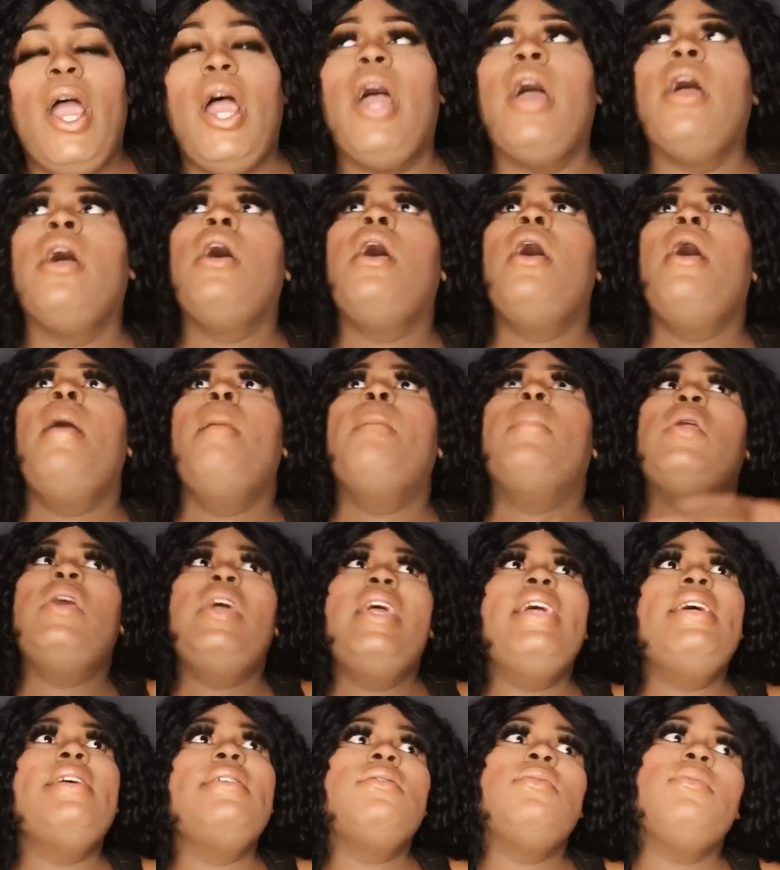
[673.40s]
But
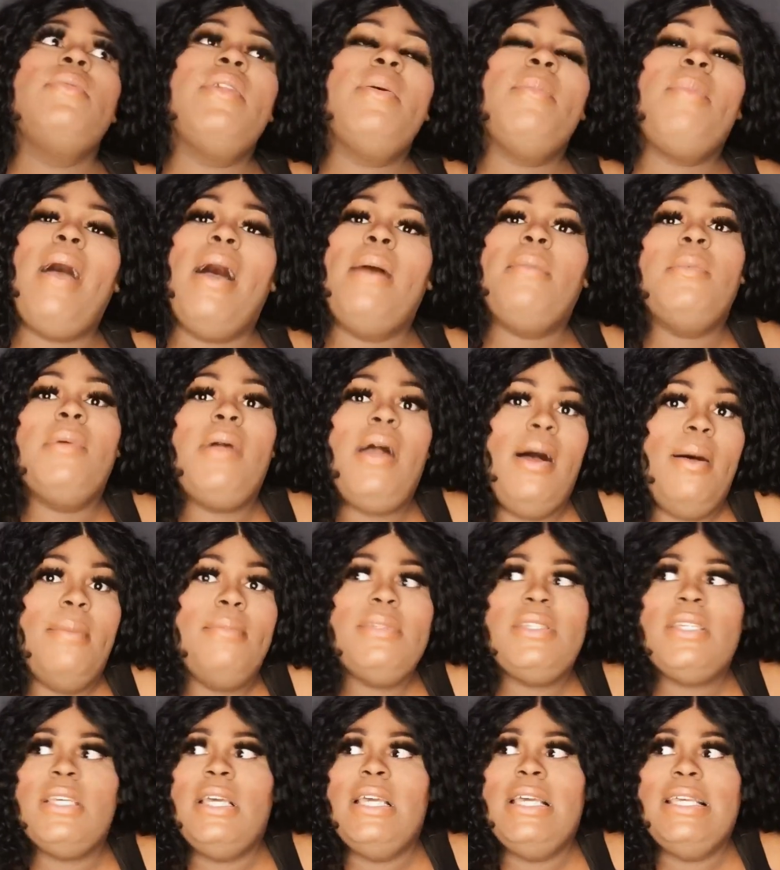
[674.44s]
here's where the problem comes
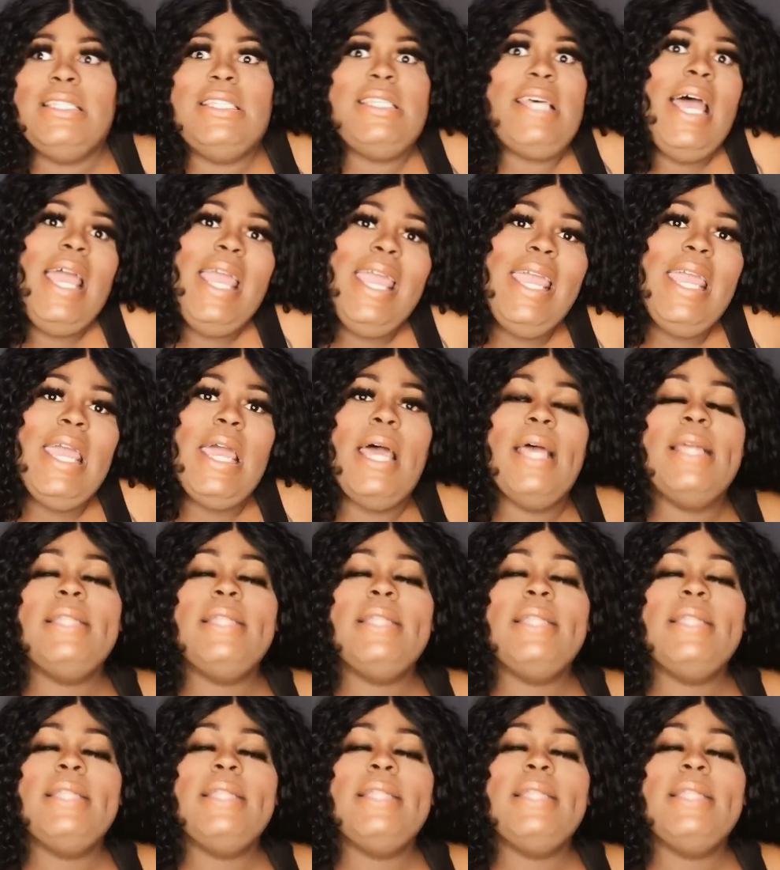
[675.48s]
into hand.